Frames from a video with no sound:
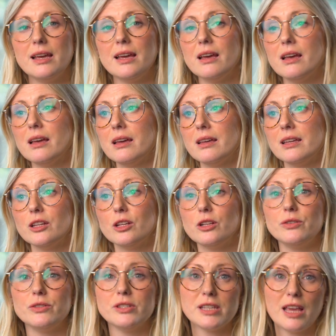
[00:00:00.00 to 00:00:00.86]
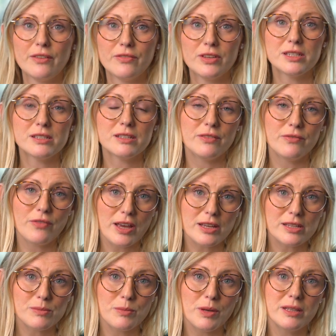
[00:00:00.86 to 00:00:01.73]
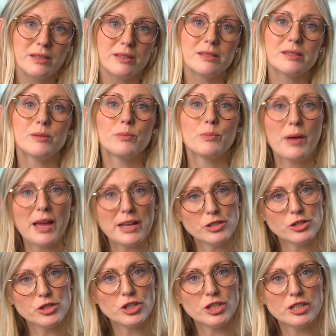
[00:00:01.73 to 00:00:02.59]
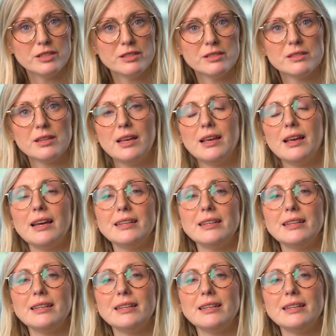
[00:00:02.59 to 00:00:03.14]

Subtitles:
it includes savings and investments, pensions,